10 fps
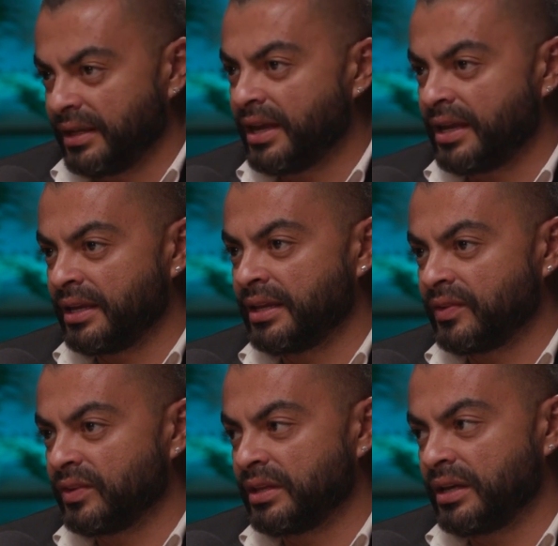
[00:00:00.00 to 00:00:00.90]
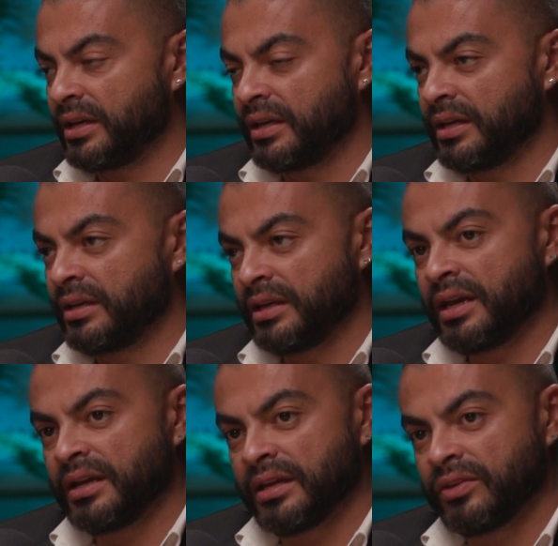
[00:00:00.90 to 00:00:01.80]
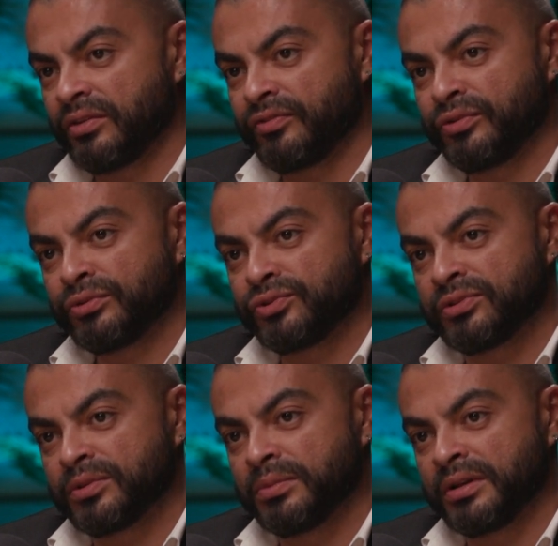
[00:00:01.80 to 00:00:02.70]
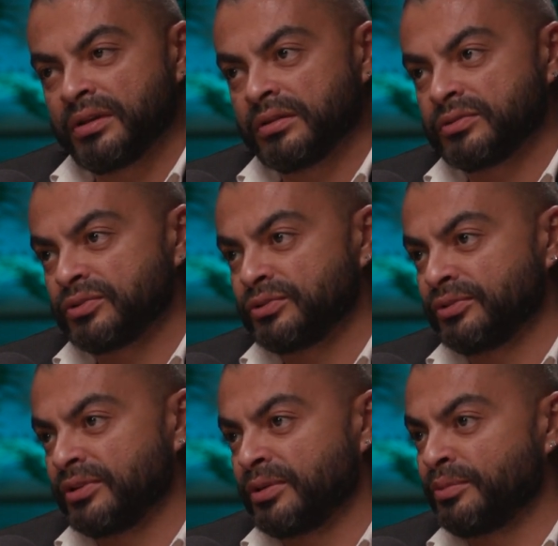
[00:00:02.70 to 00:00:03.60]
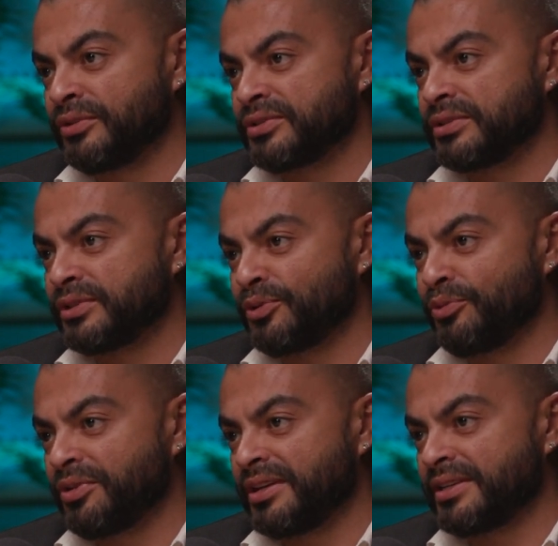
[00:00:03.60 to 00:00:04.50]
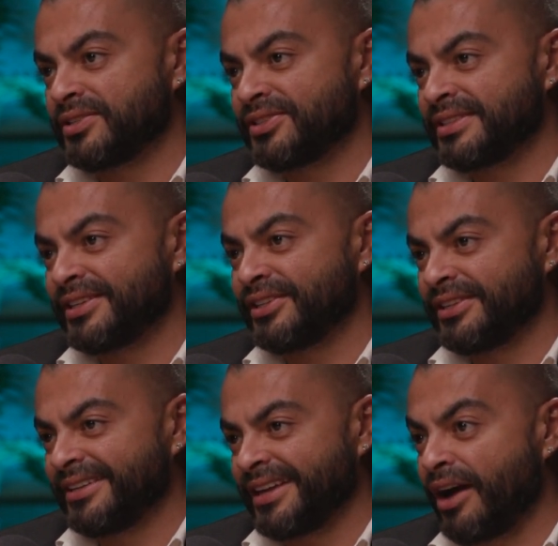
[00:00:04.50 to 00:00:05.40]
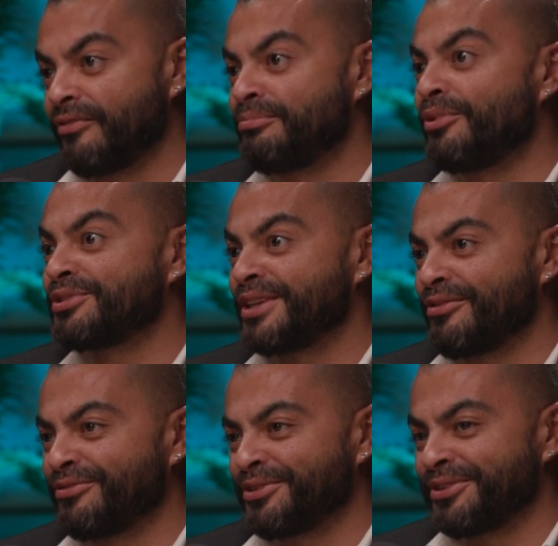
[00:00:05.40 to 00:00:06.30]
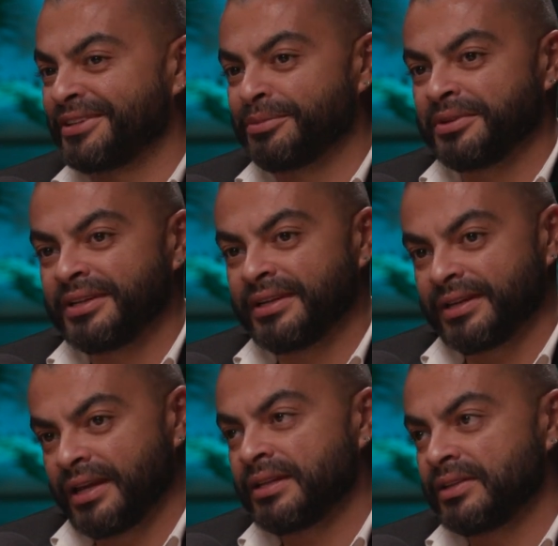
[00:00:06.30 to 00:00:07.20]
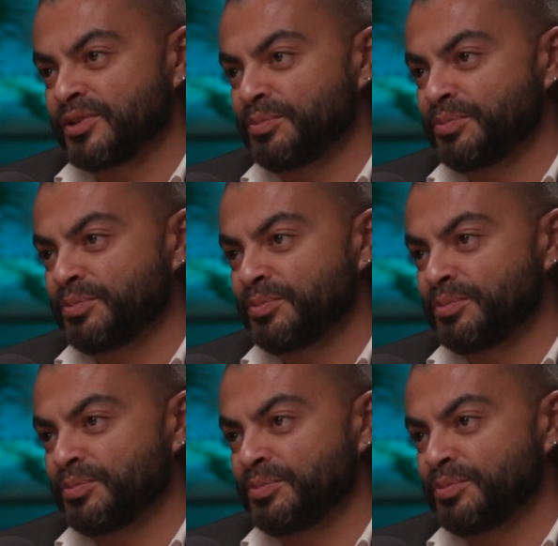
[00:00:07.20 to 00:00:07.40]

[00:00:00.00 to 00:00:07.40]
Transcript: And the future belongs to the most quickest, most affordable and the